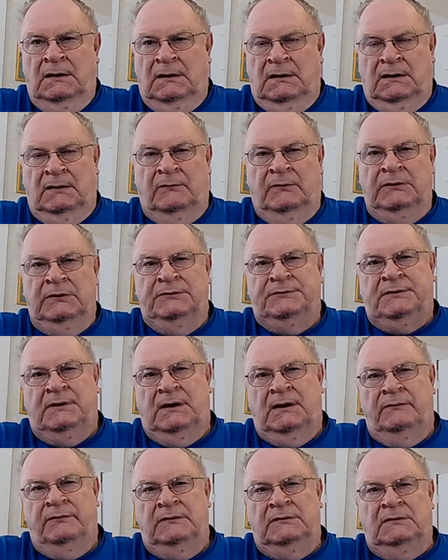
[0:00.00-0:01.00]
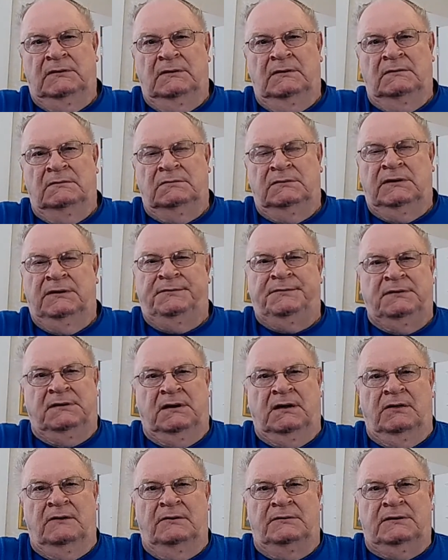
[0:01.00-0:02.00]
And we used to have these little
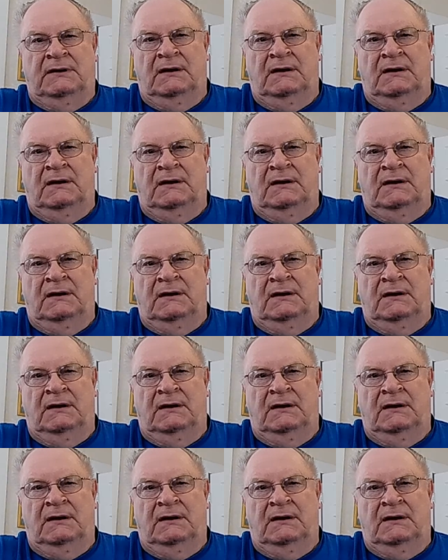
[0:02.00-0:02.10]
get-togethers